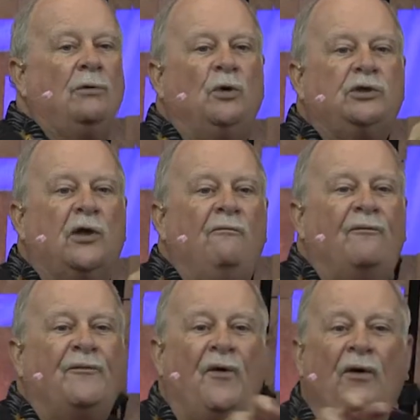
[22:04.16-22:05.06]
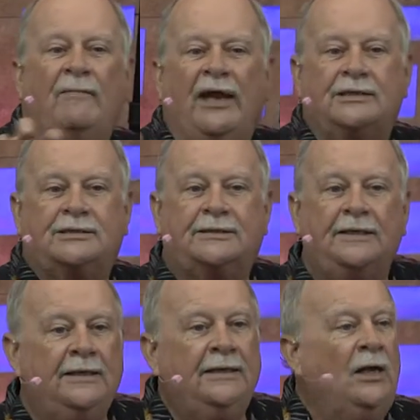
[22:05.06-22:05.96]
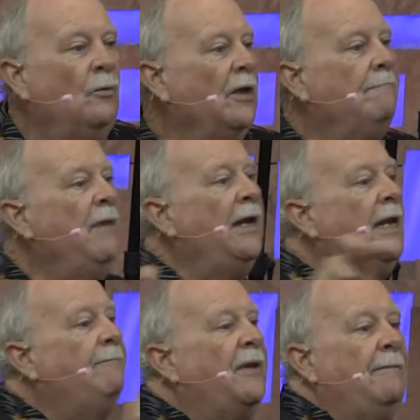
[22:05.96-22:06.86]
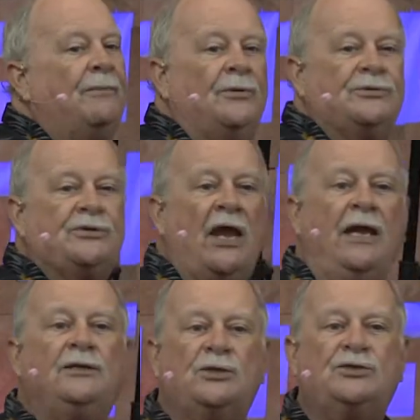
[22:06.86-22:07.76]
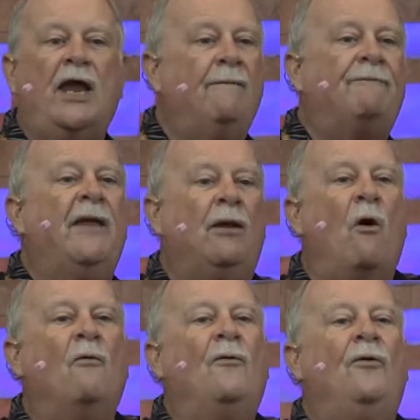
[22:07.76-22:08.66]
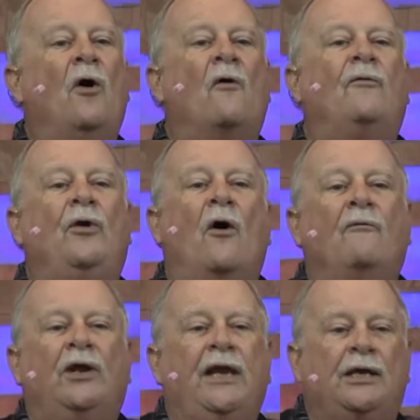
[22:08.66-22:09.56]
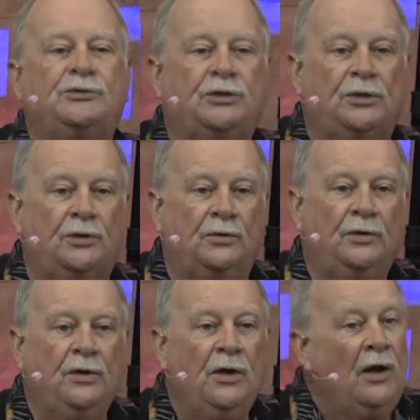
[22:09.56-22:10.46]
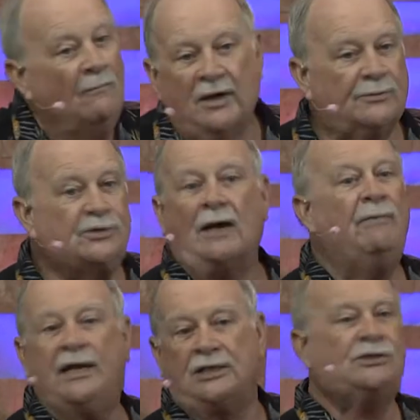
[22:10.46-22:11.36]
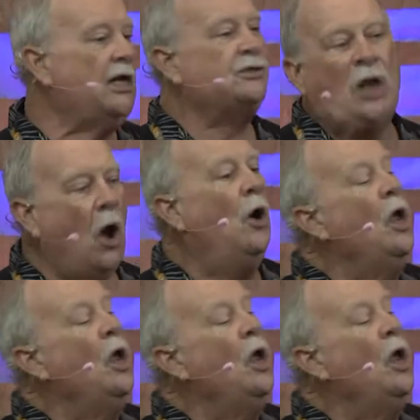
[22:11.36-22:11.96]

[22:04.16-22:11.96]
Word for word: would confirm it with many people saying the same thing over and over and over again to you. But if somebody says, No,